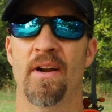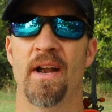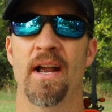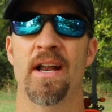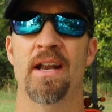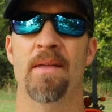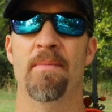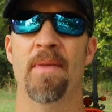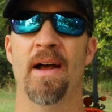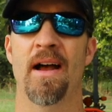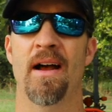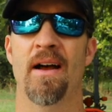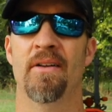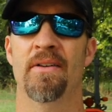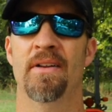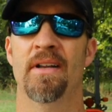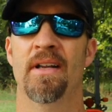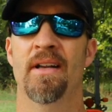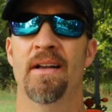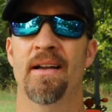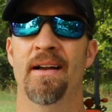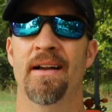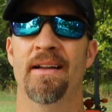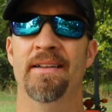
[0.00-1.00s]
at about
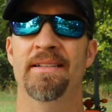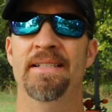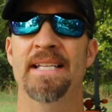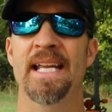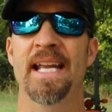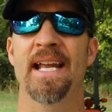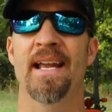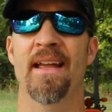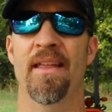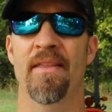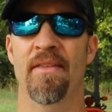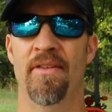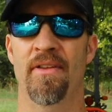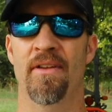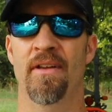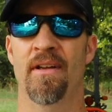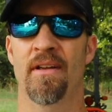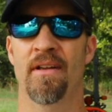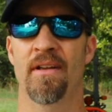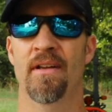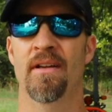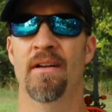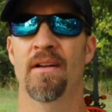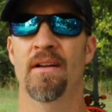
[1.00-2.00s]

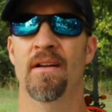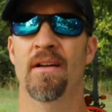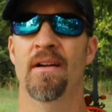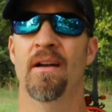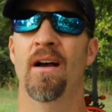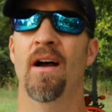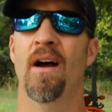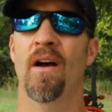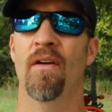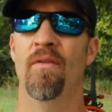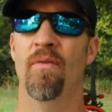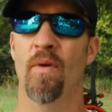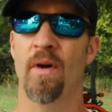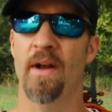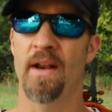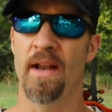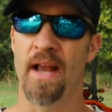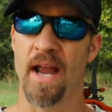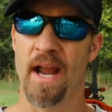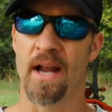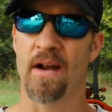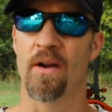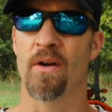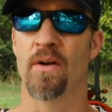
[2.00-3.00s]
1/10 of what
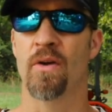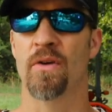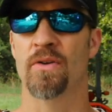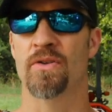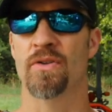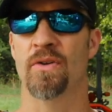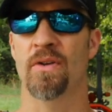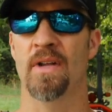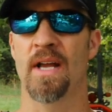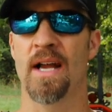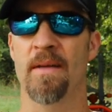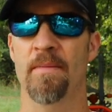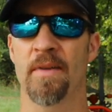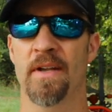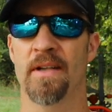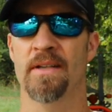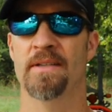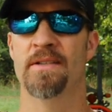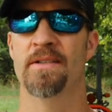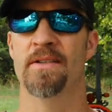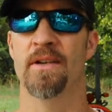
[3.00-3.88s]
agricultural lime is.